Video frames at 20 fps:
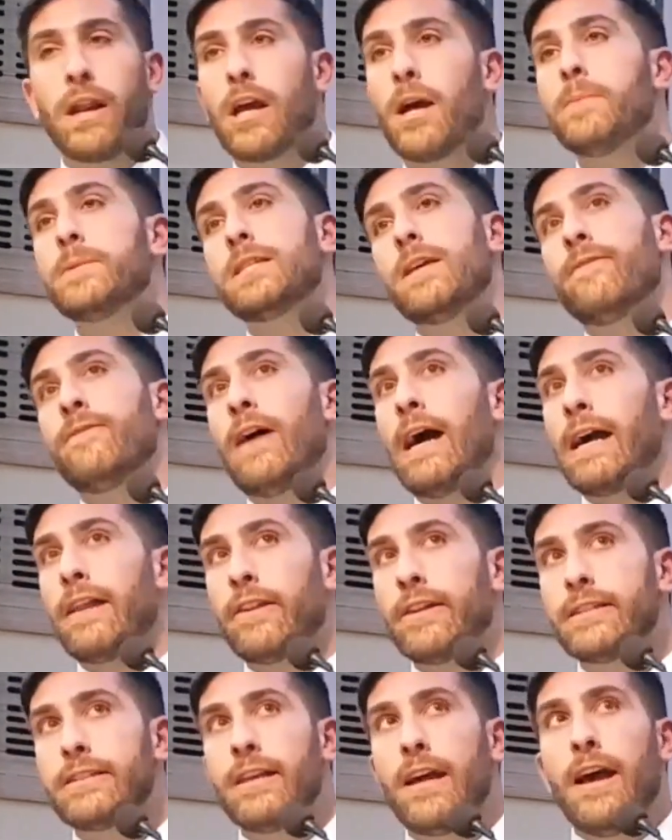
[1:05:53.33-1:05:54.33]
when it comes to
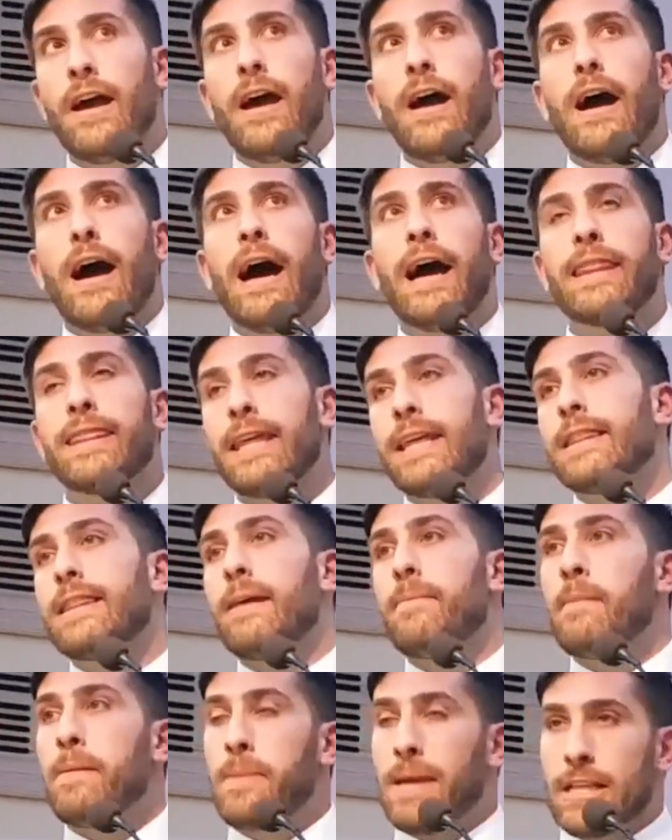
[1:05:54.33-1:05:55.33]
violence, I
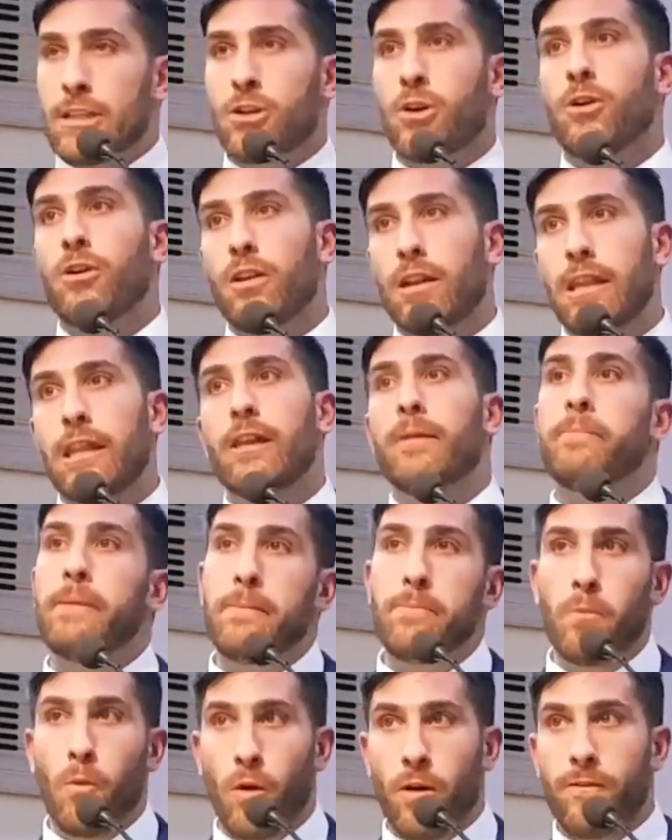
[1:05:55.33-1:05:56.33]
think that maybe internally
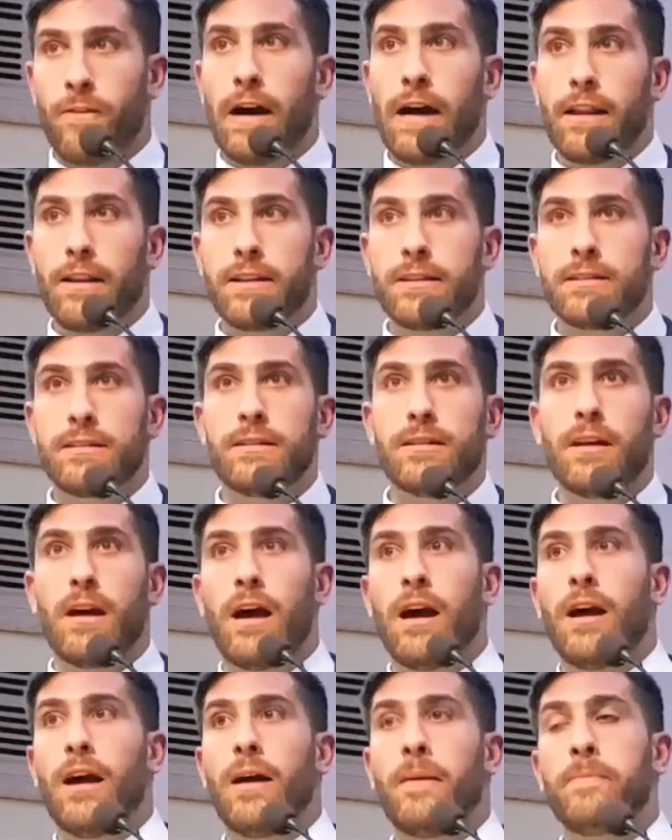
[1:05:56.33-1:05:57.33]
there'll be more
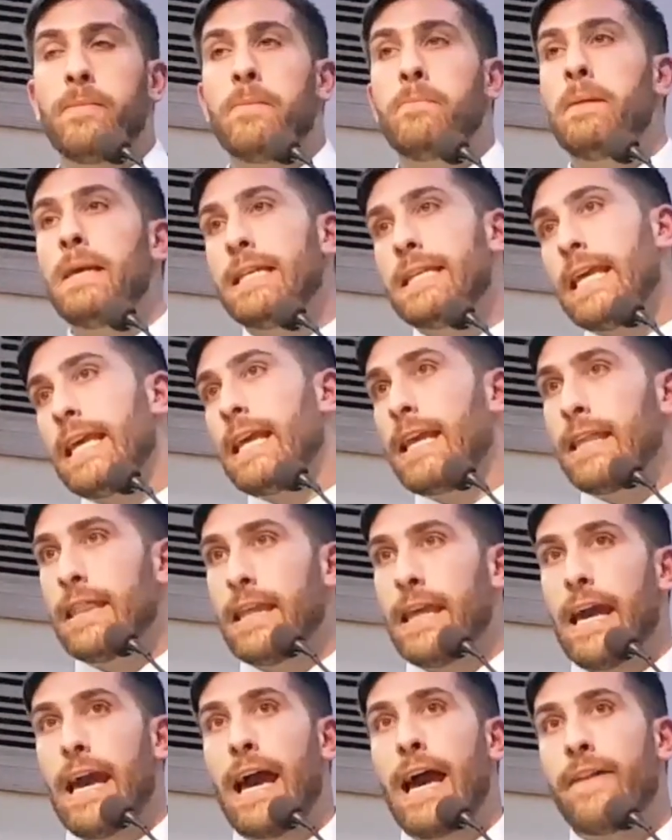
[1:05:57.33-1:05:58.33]
violence. Uh, me
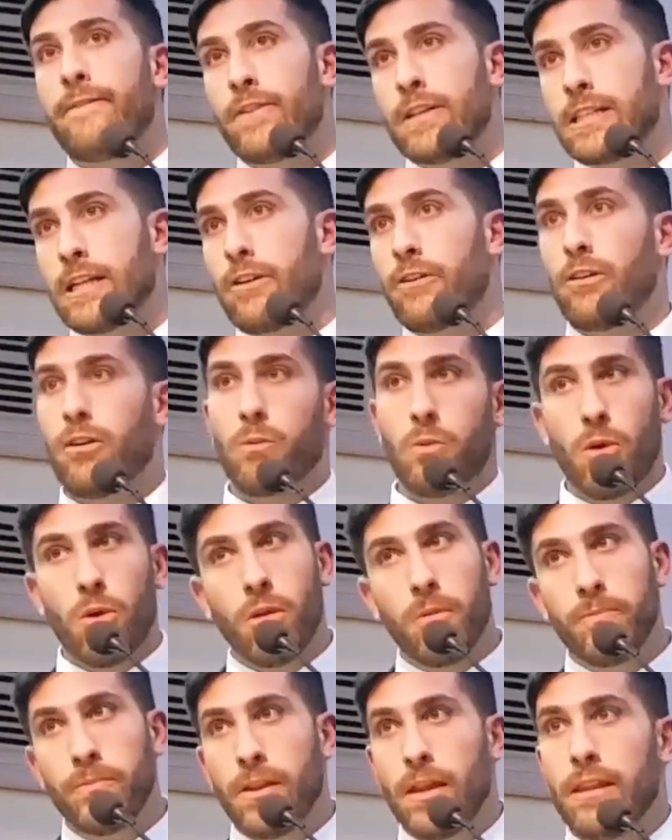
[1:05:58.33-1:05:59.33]
taking the
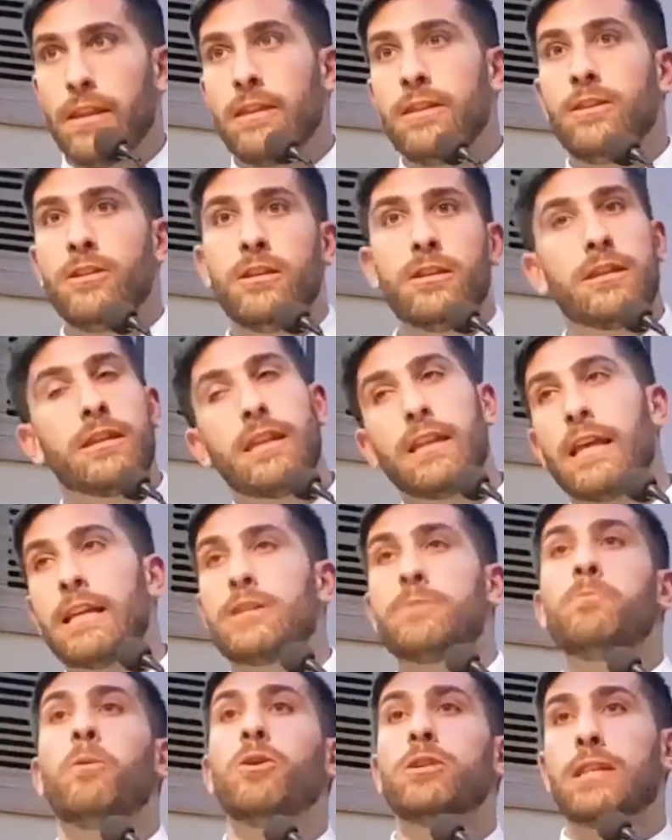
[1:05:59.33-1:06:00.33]
adversarial role,
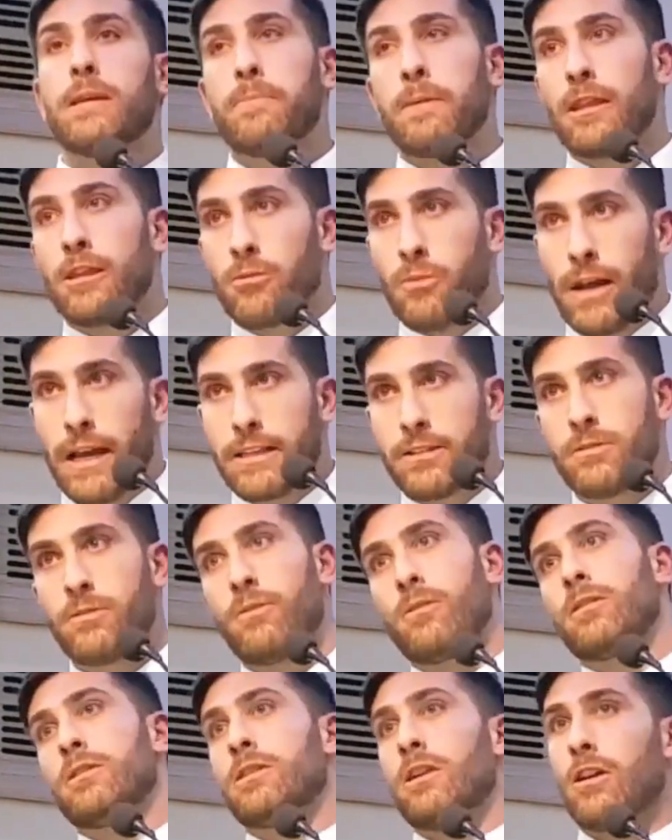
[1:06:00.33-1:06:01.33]
it's mostly been
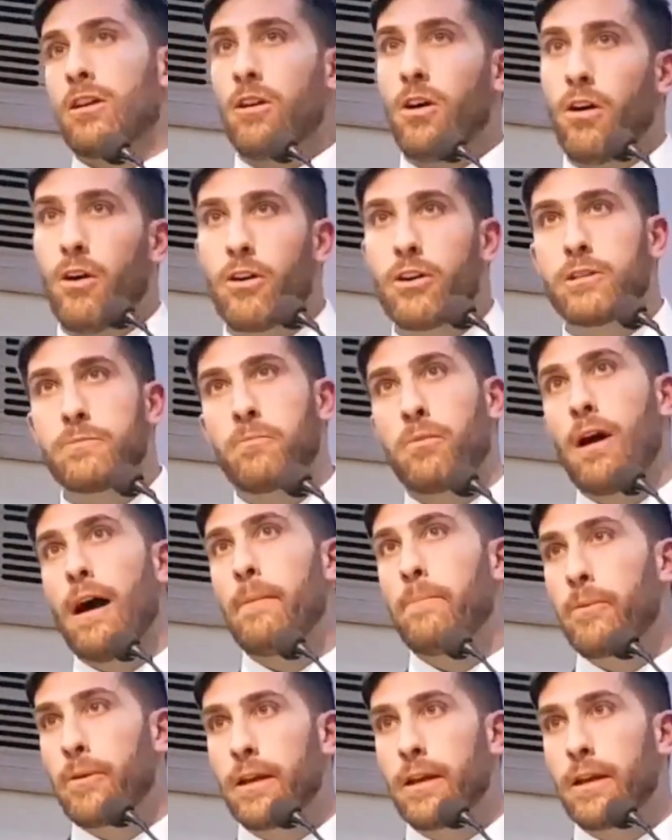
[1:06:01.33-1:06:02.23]
threats or to cars,